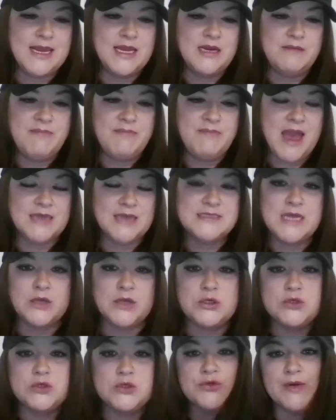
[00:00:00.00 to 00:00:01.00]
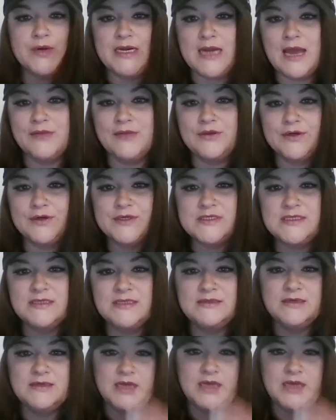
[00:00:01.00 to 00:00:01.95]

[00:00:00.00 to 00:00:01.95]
can impact how you treat others,